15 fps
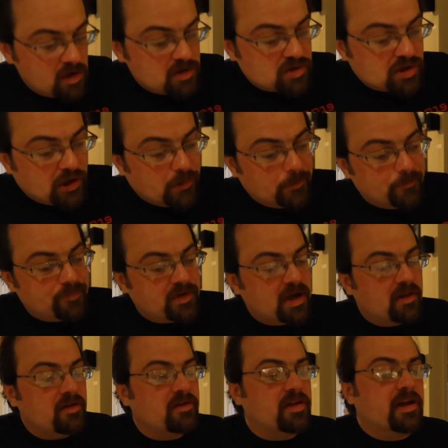So the
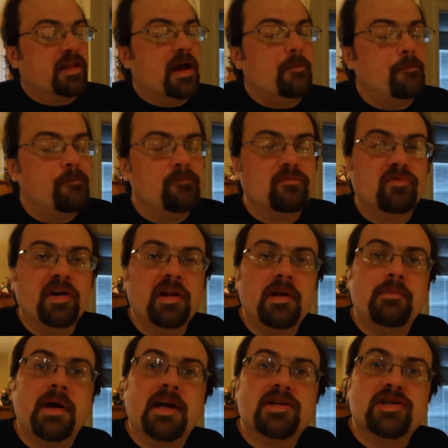other thing that really
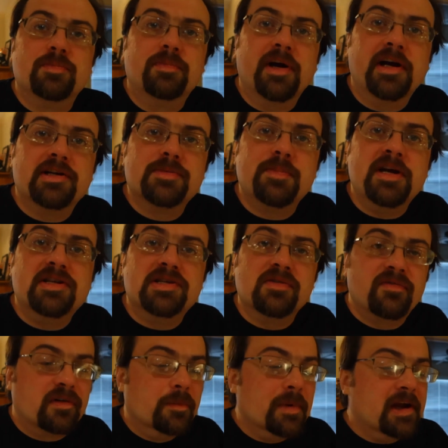makes or breaks pizza
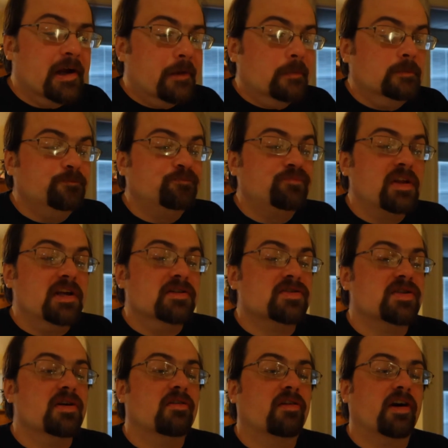for me
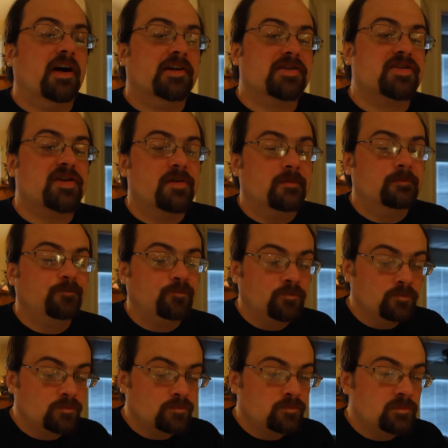is the crust.
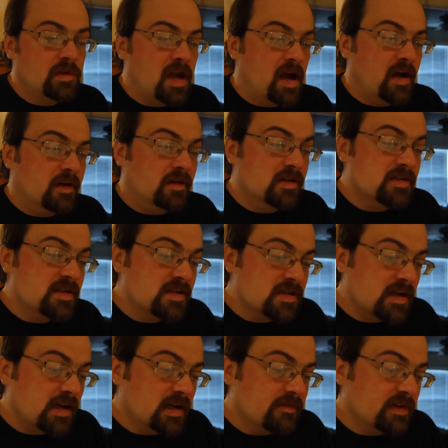And this is
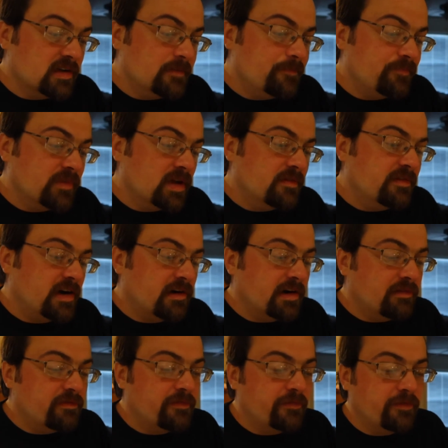kind of a
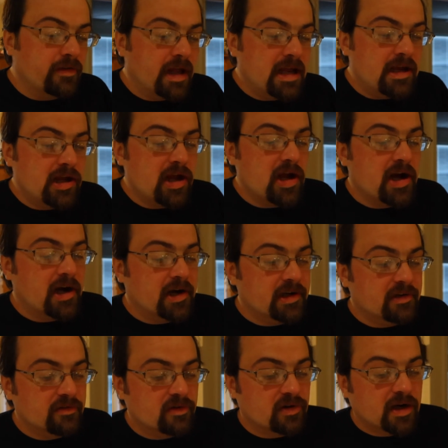very flaky
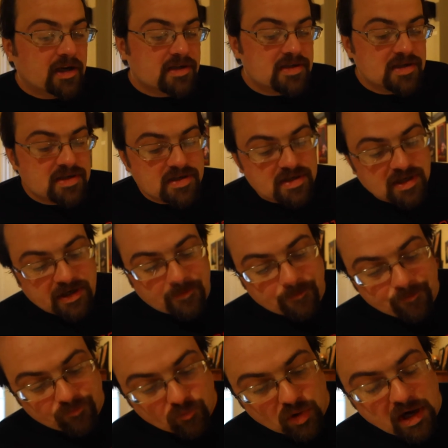kind of crust. This is like
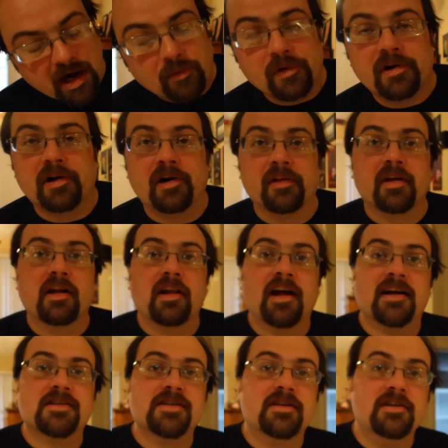what I would call the
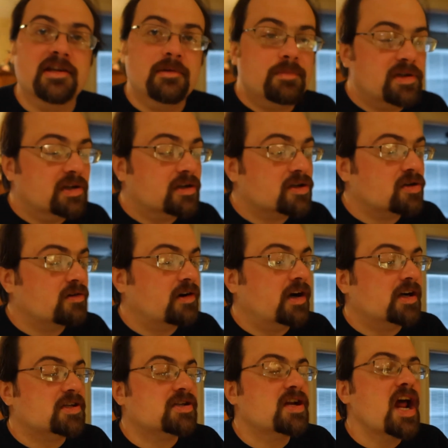classic deep dish
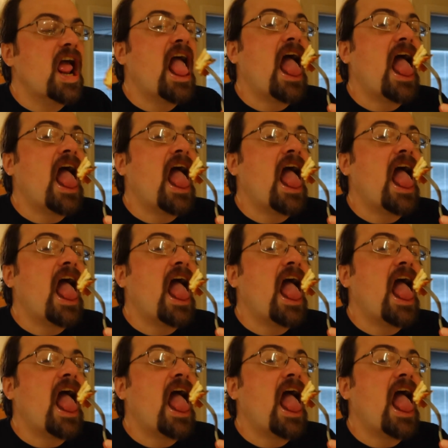crust.